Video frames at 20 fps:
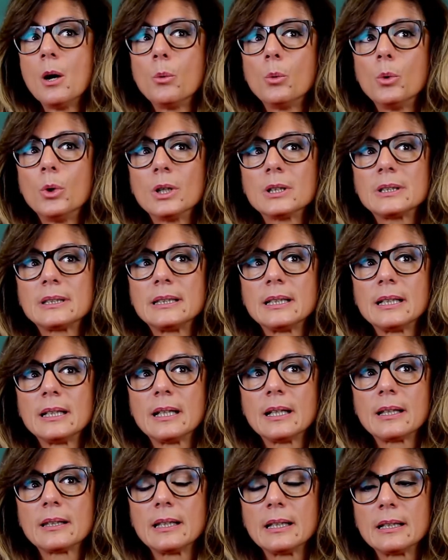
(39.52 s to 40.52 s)
what
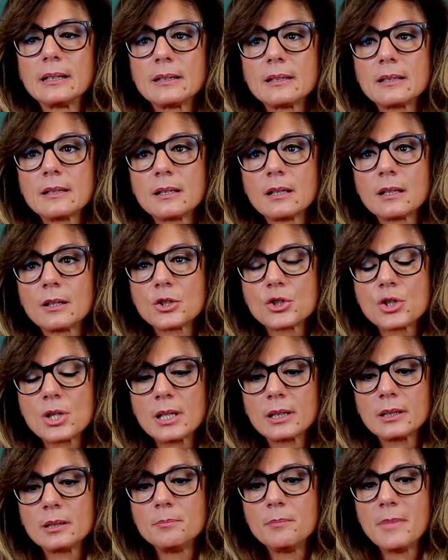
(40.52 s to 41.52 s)
uh, the
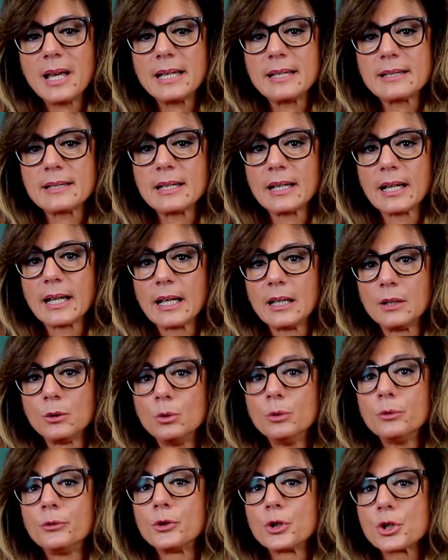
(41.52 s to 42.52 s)
regenerative medicine can
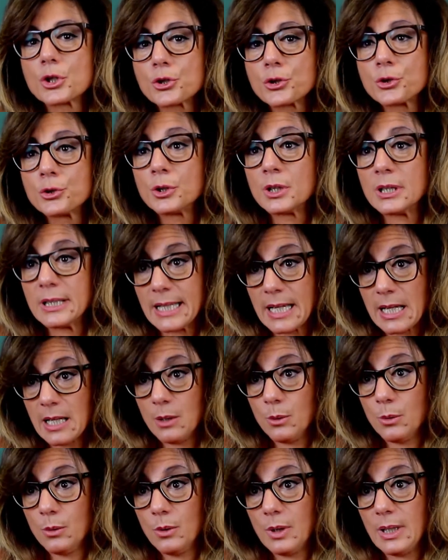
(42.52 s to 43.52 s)
do for sure
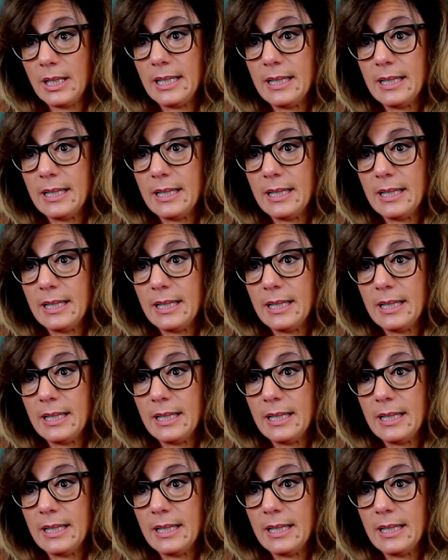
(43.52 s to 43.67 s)
now